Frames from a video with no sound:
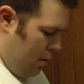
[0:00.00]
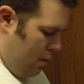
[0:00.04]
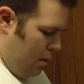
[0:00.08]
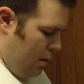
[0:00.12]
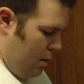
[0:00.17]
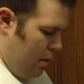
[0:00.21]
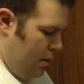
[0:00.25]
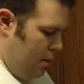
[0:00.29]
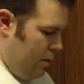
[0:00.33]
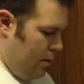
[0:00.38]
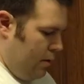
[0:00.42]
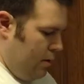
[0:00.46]

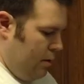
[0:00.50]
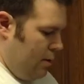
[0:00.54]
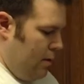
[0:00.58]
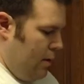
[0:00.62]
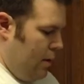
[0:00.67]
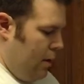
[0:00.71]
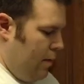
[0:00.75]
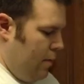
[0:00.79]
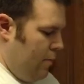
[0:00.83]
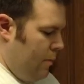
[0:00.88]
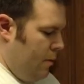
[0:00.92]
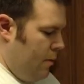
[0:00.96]
is
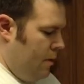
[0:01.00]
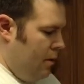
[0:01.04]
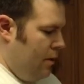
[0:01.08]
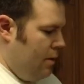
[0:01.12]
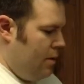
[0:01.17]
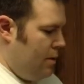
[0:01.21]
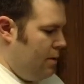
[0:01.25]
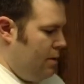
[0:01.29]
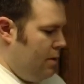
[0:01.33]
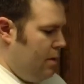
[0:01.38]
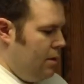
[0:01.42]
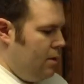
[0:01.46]
that
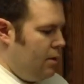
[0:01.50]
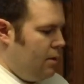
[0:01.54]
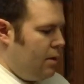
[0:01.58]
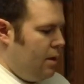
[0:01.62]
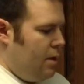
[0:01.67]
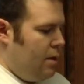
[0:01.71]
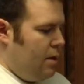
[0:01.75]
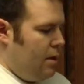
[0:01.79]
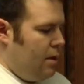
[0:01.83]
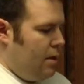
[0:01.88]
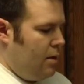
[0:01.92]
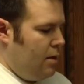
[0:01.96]
this disc, I
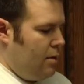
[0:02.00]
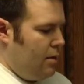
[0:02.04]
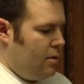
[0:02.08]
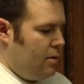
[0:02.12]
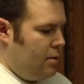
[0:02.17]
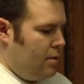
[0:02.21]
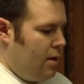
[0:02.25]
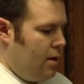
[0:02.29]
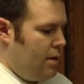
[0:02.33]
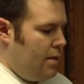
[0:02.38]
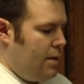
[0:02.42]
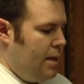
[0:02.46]
think, is
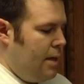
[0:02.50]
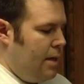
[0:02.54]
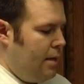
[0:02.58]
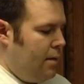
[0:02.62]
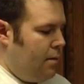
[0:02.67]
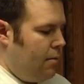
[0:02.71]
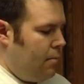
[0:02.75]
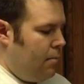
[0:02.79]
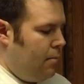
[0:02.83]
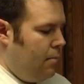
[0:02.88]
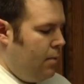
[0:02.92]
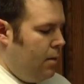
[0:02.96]

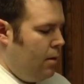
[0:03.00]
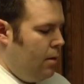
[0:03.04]
titanium,